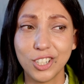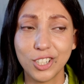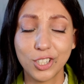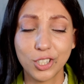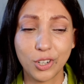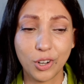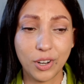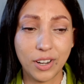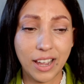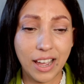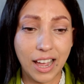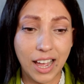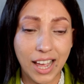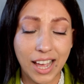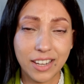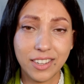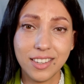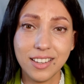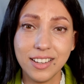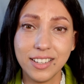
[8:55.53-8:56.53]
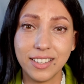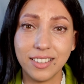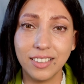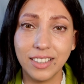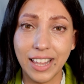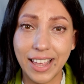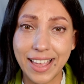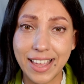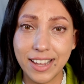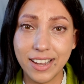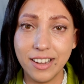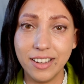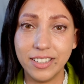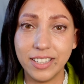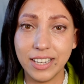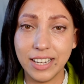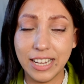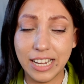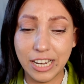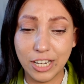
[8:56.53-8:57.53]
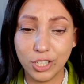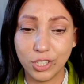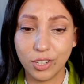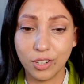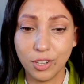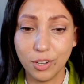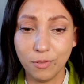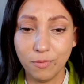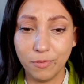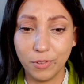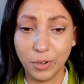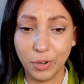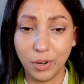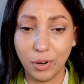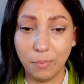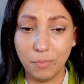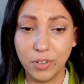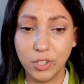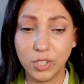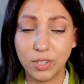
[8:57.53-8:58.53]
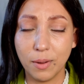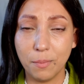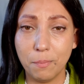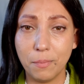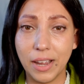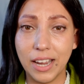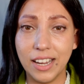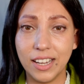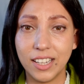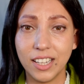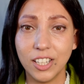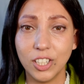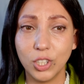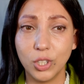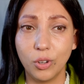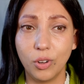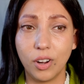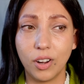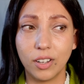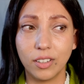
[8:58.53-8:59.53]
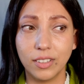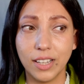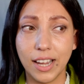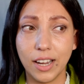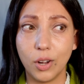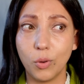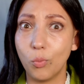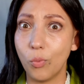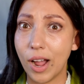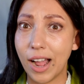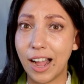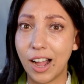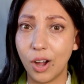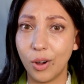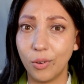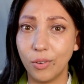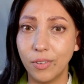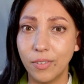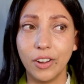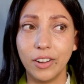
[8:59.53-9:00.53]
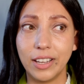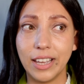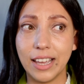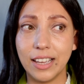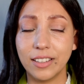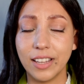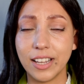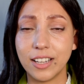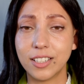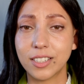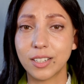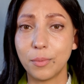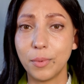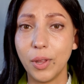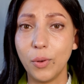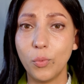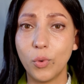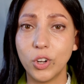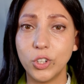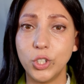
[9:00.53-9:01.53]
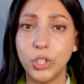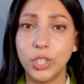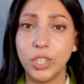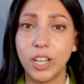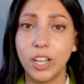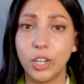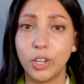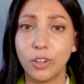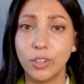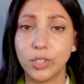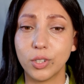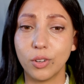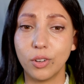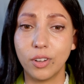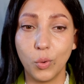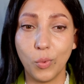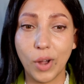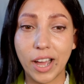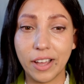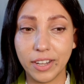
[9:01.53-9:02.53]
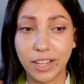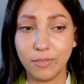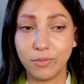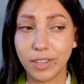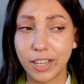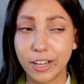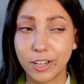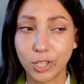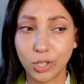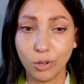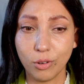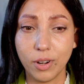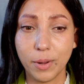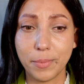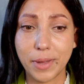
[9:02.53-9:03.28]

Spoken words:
just going to add these layers into the film to make it look like wow. Okay, like someone watching it goes, wow, they've like thought